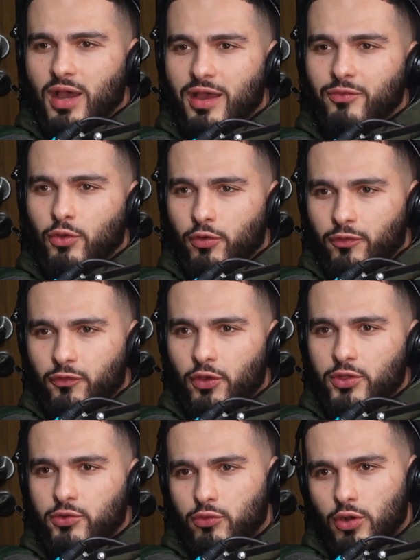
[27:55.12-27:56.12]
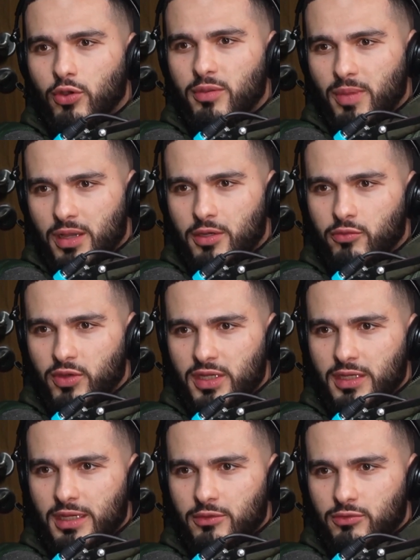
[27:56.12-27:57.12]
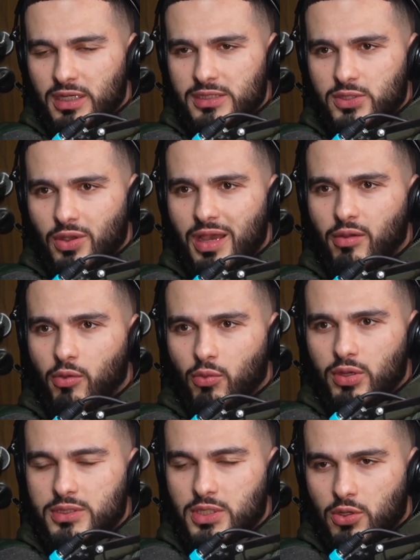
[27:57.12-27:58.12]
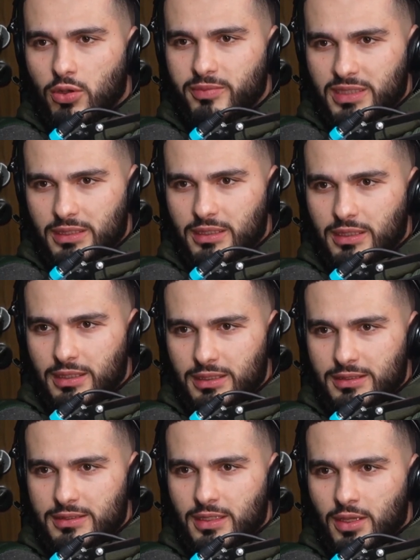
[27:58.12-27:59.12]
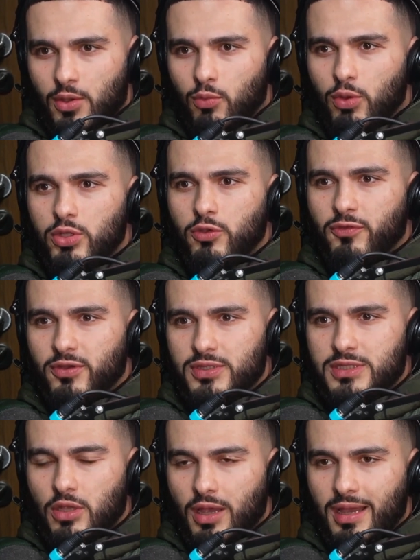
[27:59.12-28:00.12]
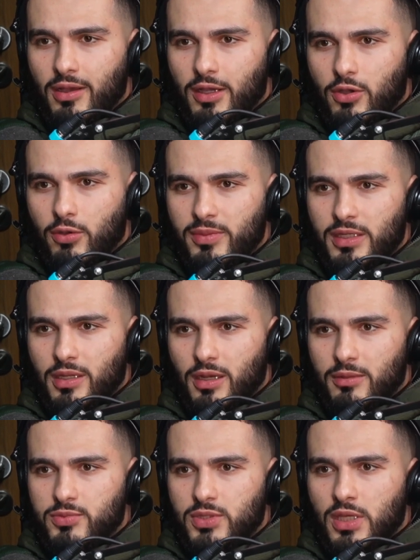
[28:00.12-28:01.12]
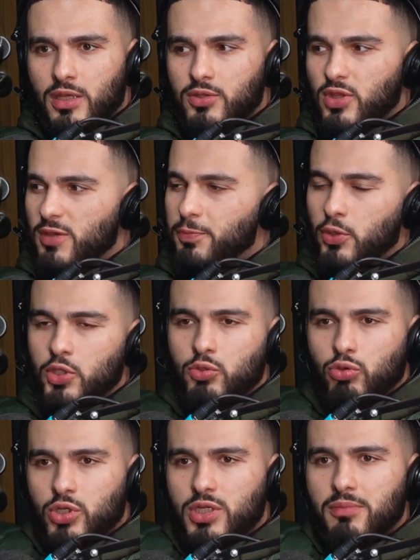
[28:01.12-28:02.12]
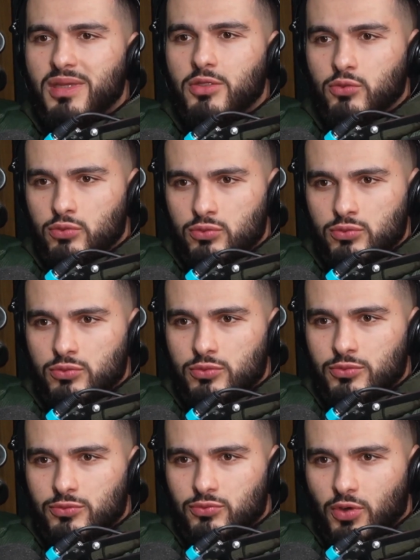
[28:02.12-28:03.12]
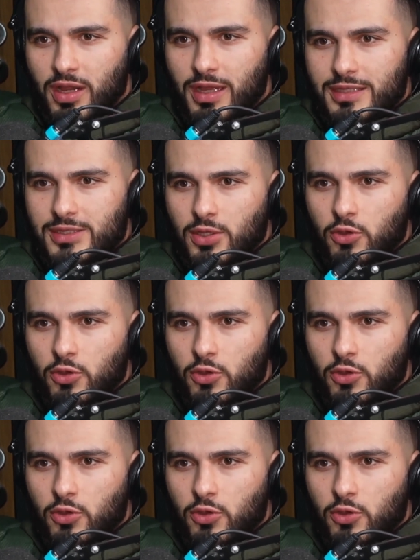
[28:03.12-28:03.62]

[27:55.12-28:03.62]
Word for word: I've got further along in my career now, right? So how it works in comedy is when you first start out at comedy clubs, they put you on in the middle, right? As mm.